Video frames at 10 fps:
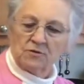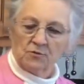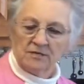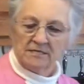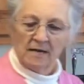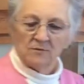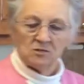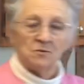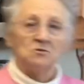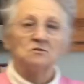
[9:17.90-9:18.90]
to three
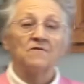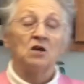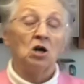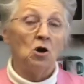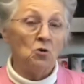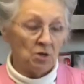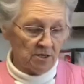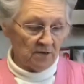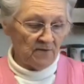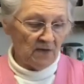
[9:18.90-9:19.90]
tablespoons of
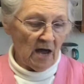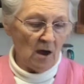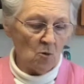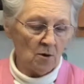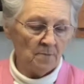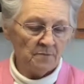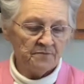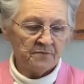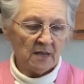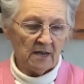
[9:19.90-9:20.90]
coconut flour.
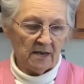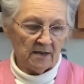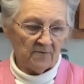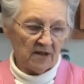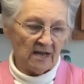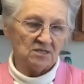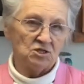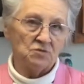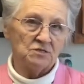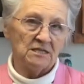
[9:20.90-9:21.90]
And I've got
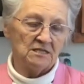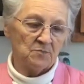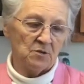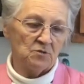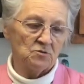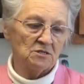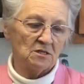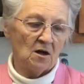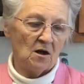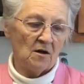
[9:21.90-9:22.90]
two teaspoons
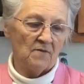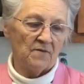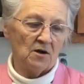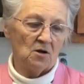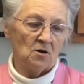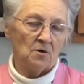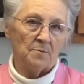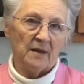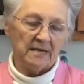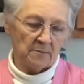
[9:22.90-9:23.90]
of uh,
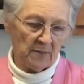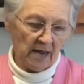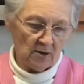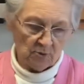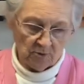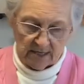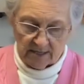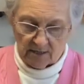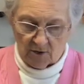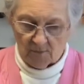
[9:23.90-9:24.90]
baking powder in
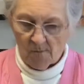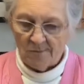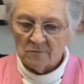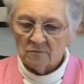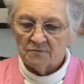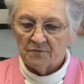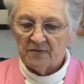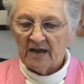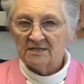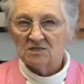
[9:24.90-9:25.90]
here.
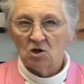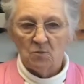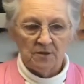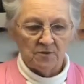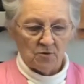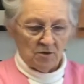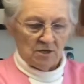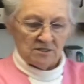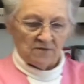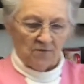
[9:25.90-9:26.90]
That's going to be the
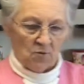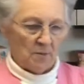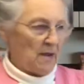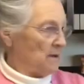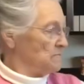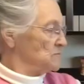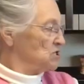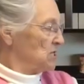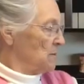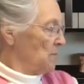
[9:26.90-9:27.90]
crust for my
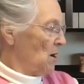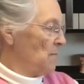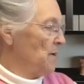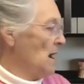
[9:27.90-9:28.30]
chicken pot